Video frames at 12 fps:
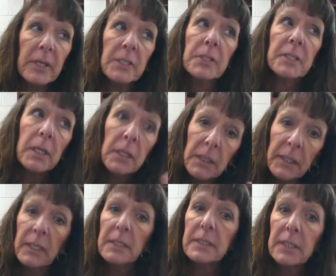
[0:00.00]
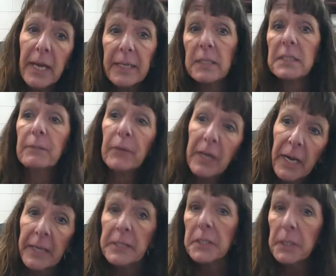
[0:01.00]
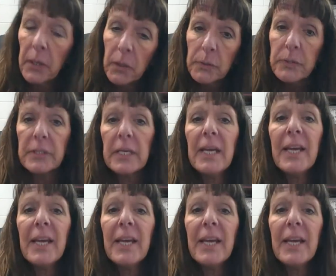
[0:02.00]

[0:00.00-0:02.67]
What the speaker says: it's just going to list like the different kinds of loads.